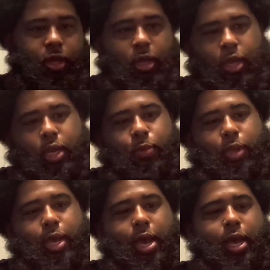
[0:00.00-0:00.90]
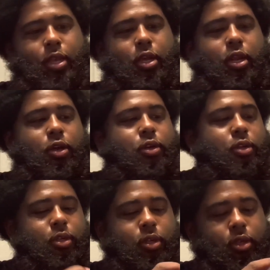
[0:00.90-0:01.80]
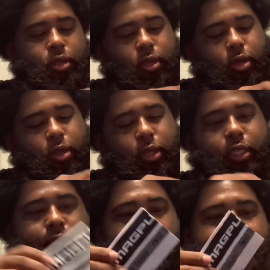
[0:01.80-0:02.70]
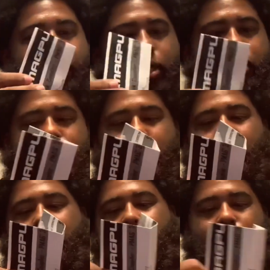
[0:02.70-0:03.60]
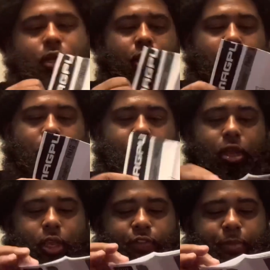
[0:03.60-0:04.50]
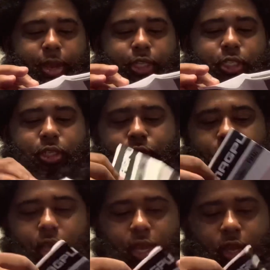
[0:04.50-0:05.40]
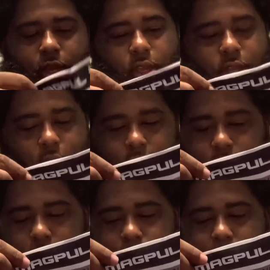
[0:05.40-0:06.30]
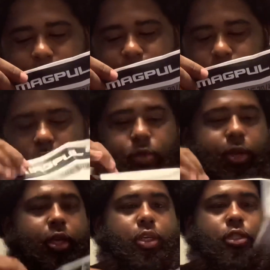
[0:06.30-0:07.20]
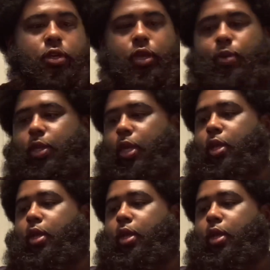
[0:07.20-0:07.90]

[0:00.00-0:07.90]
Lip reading: And then we got, you know, your tech books and all your information. And, you know, black folk don't read, so hell with